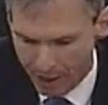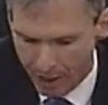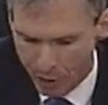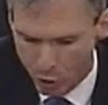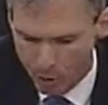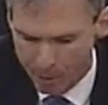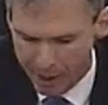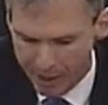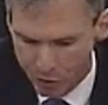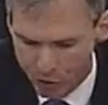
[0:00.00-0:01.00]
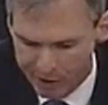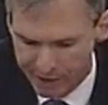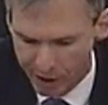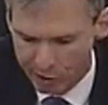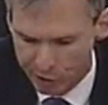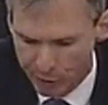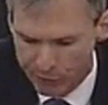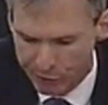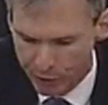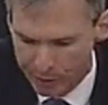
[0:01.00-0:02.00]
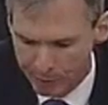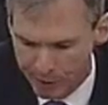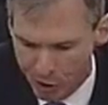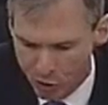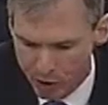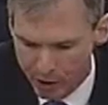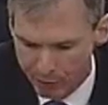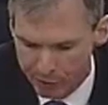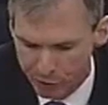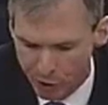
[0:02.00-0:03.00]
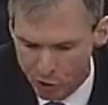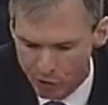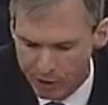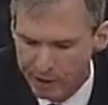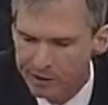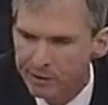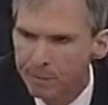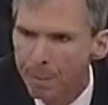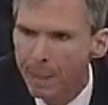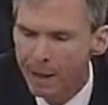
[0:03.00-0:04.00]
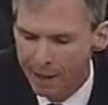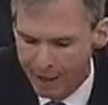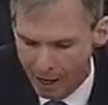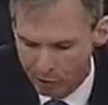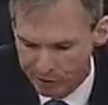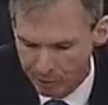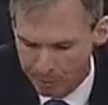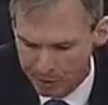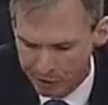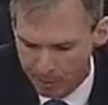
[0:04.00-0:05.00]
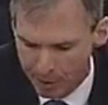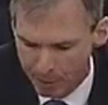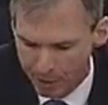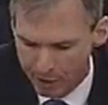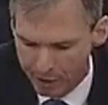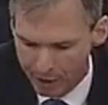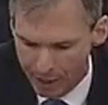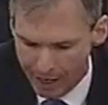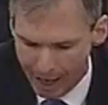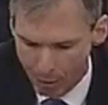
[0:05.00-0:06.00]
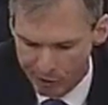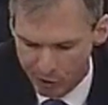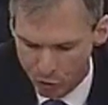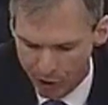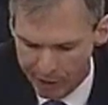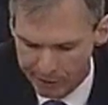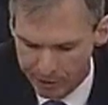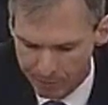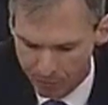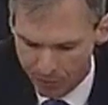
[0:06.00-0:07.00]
In order to begin addressing our surface transportation infrastructure needs, the House Subcommittee on Highways and Transit,